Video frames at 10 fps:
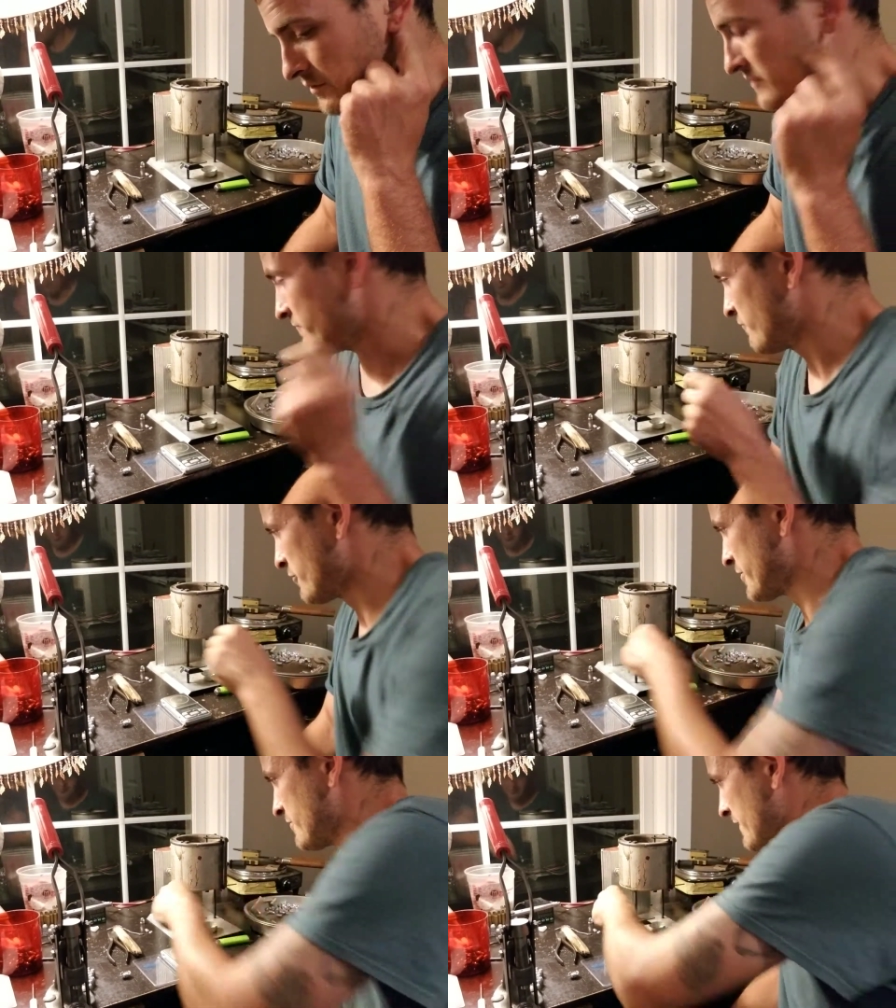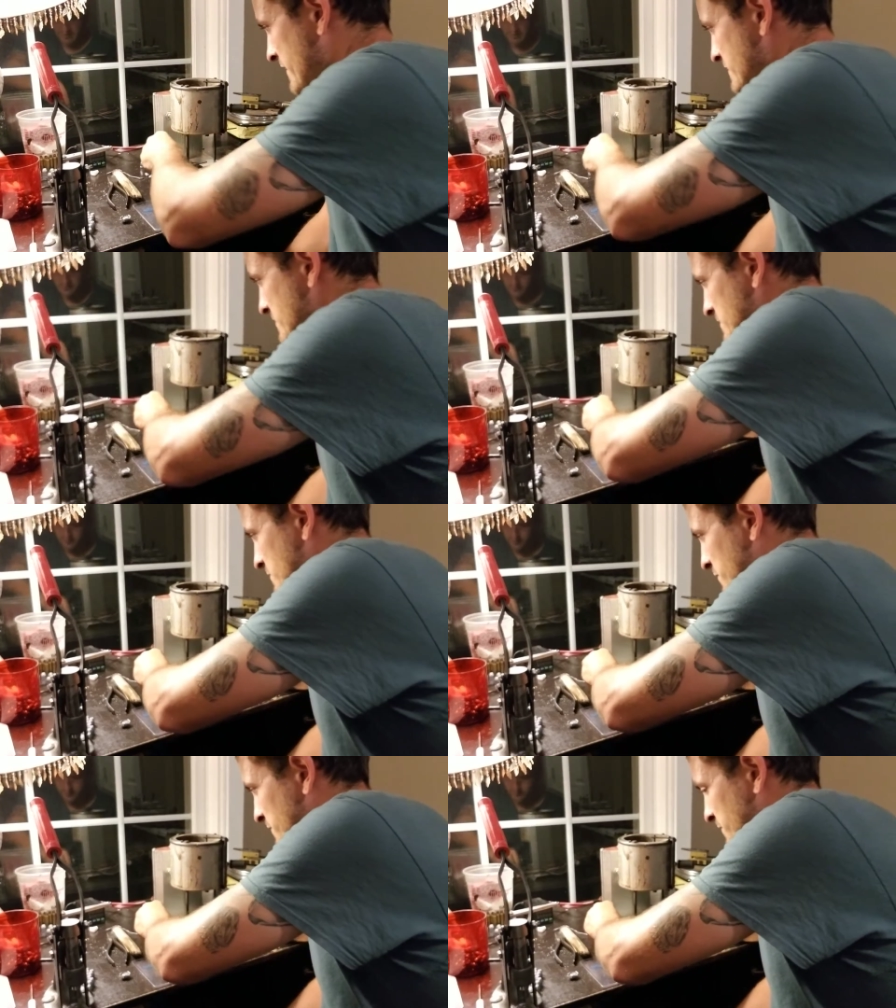was it 40 grains
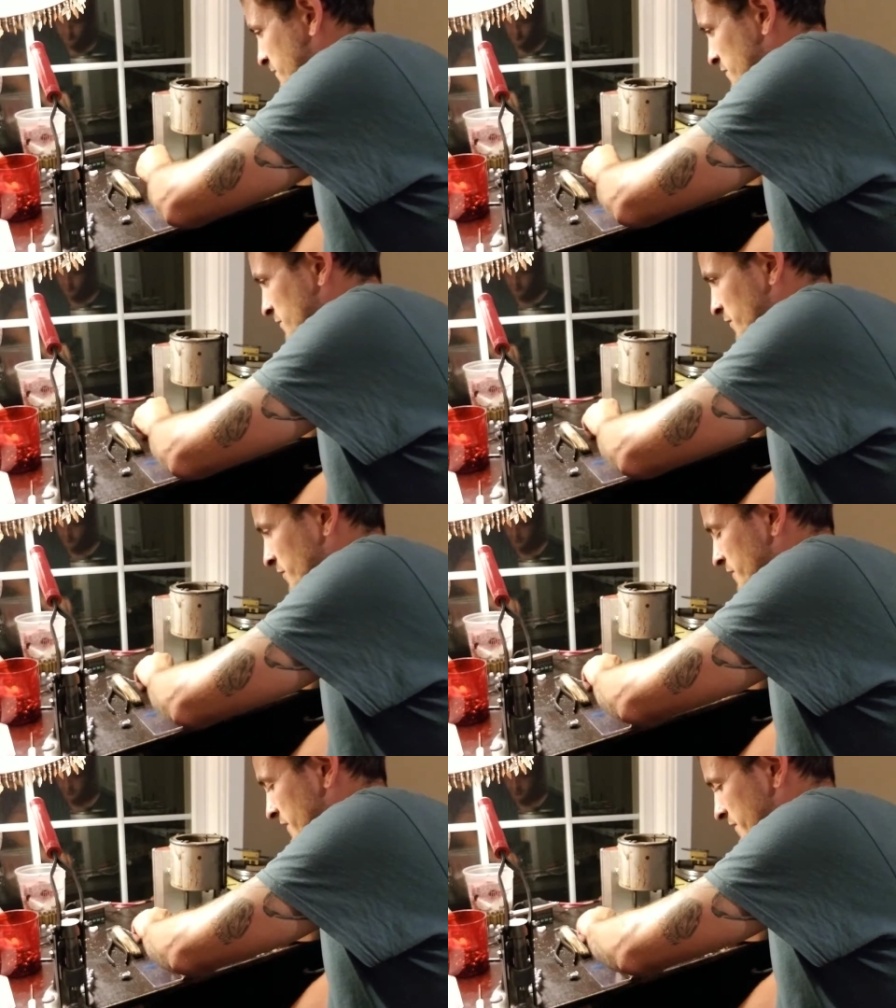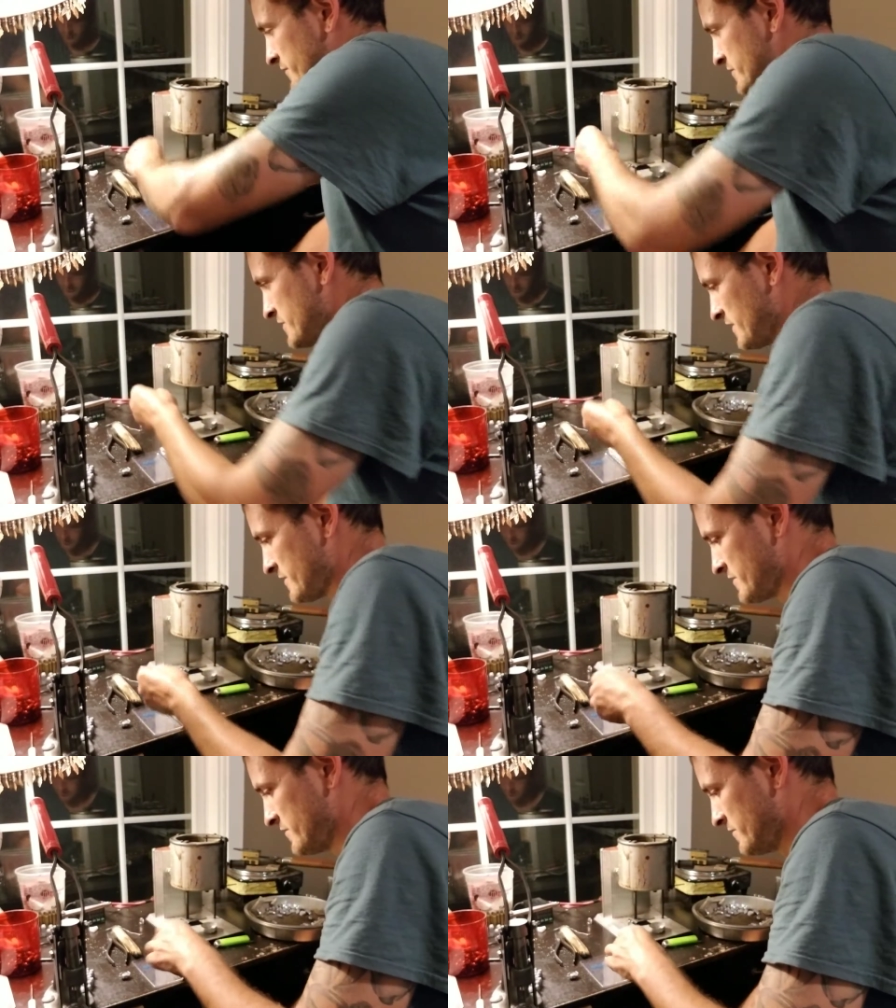per bullet and I only
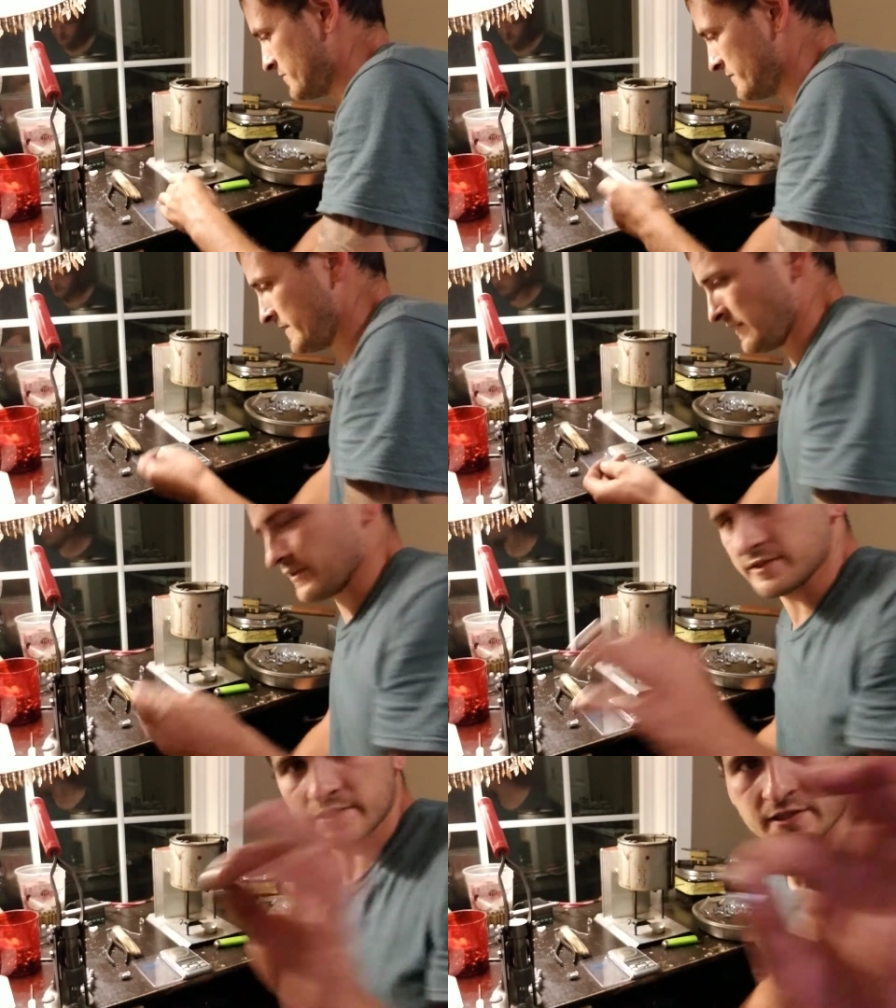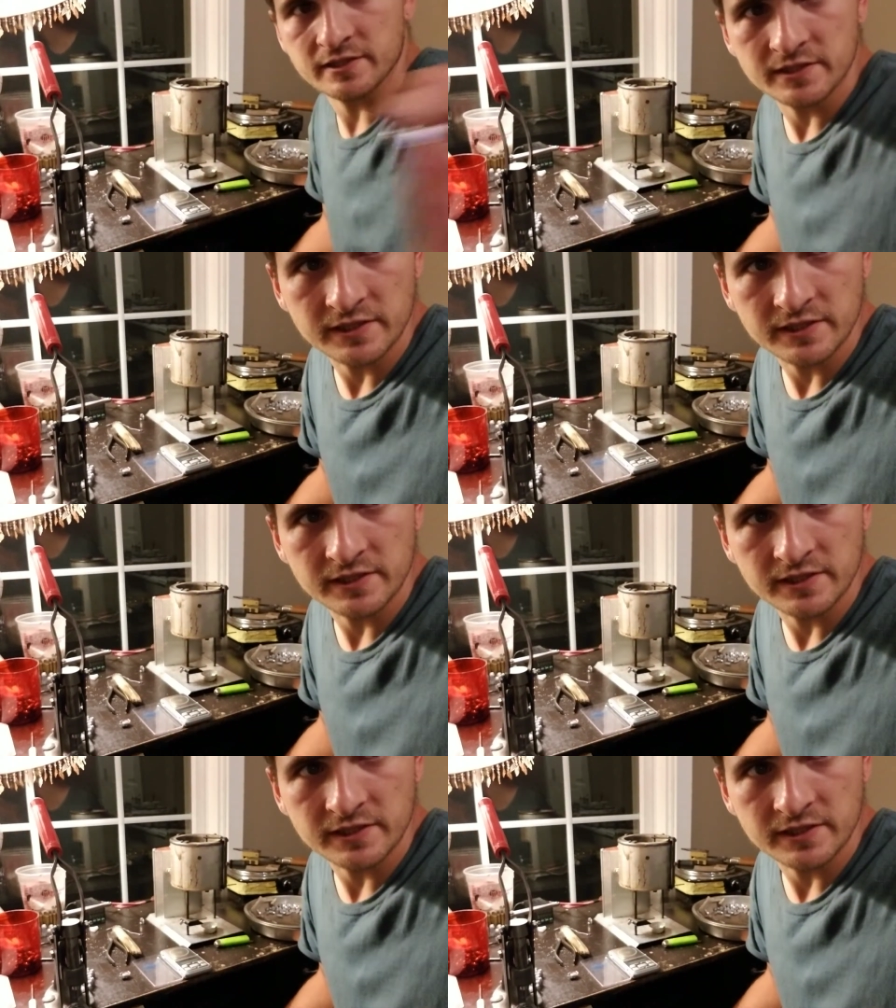shot two. Now this is